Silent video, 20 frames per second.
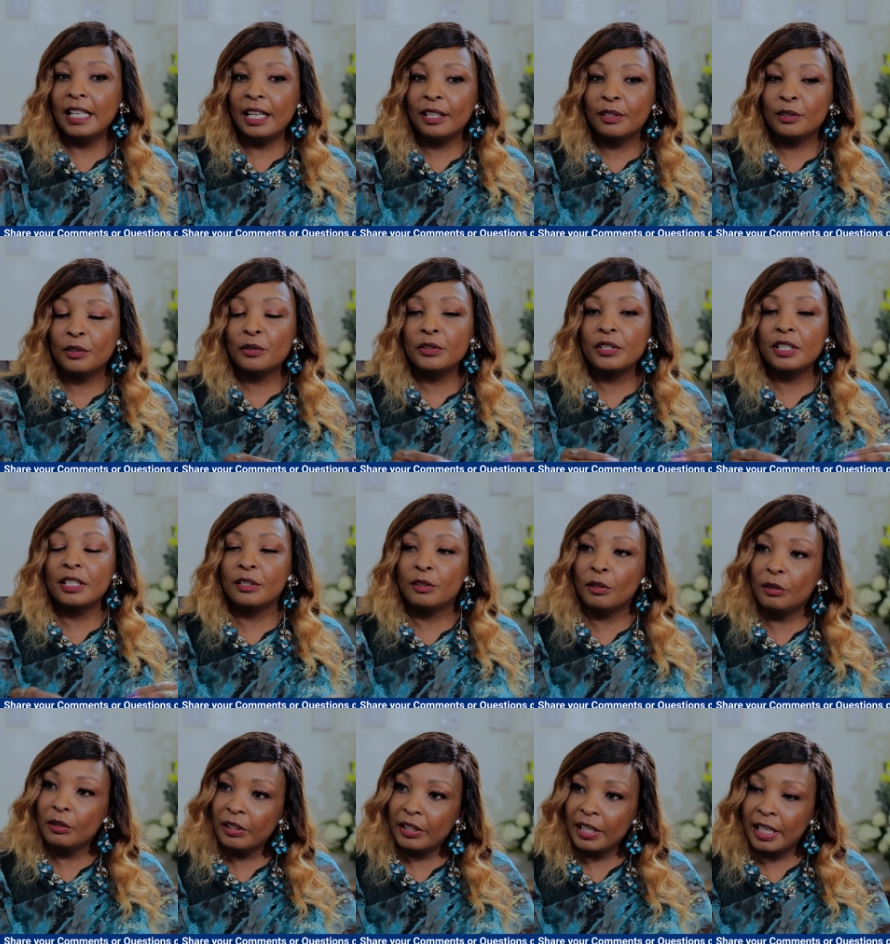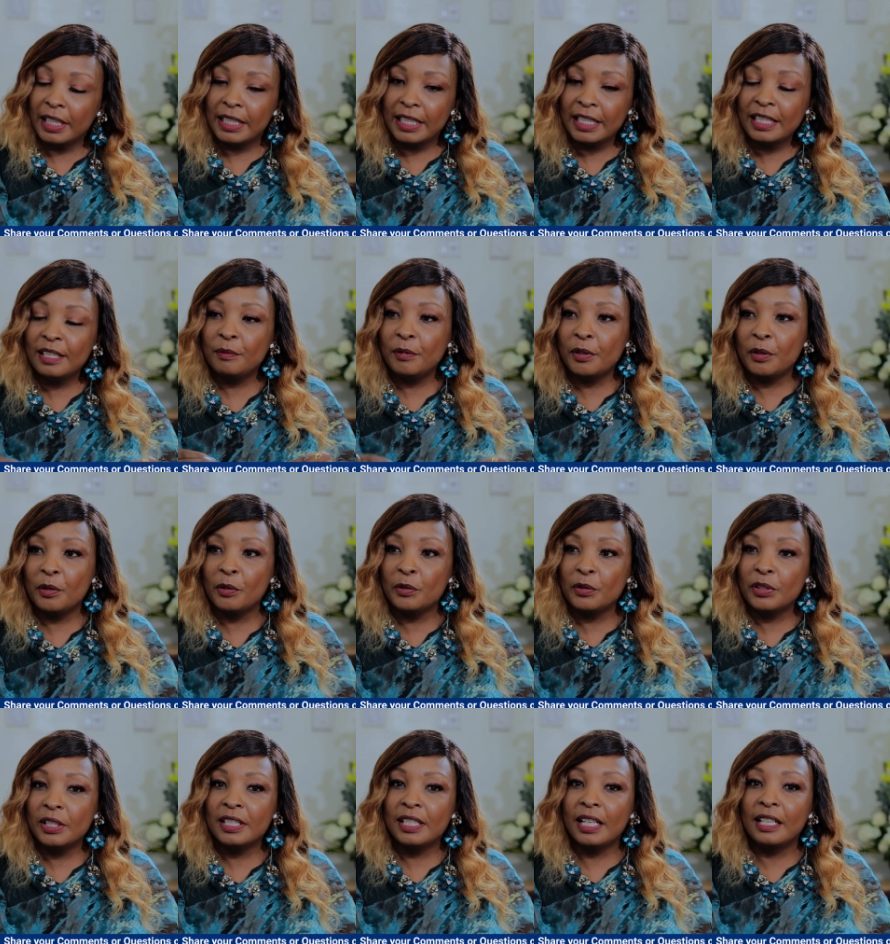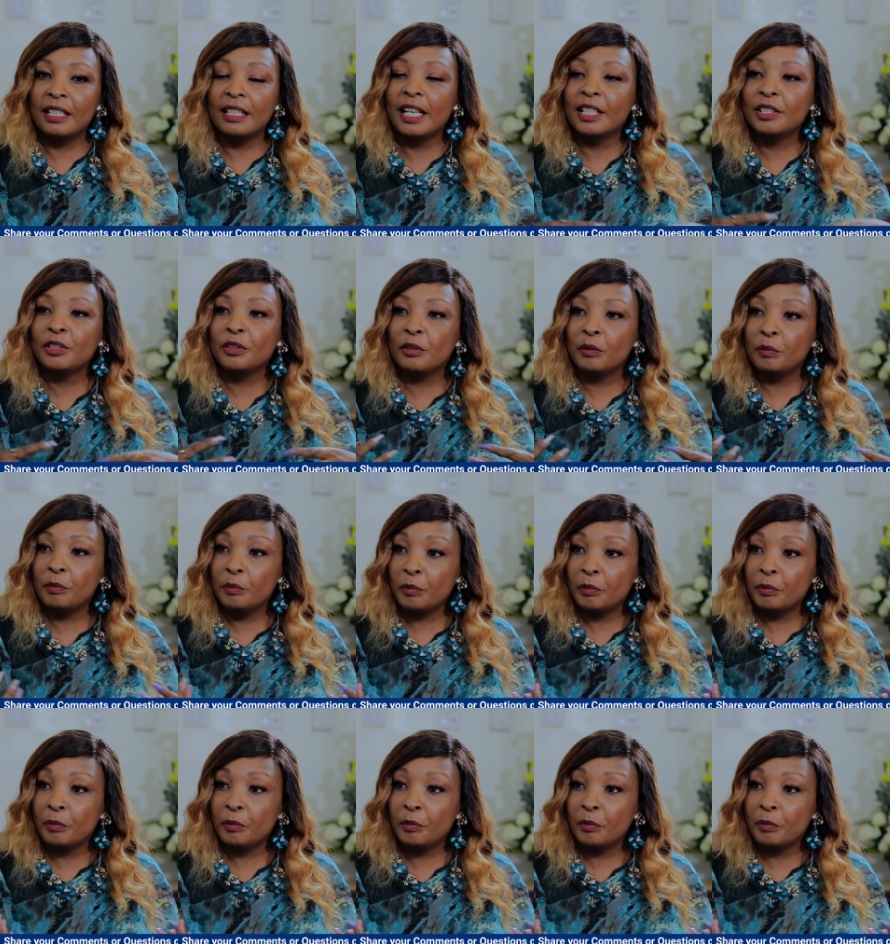lactose intolerant is because it's a natural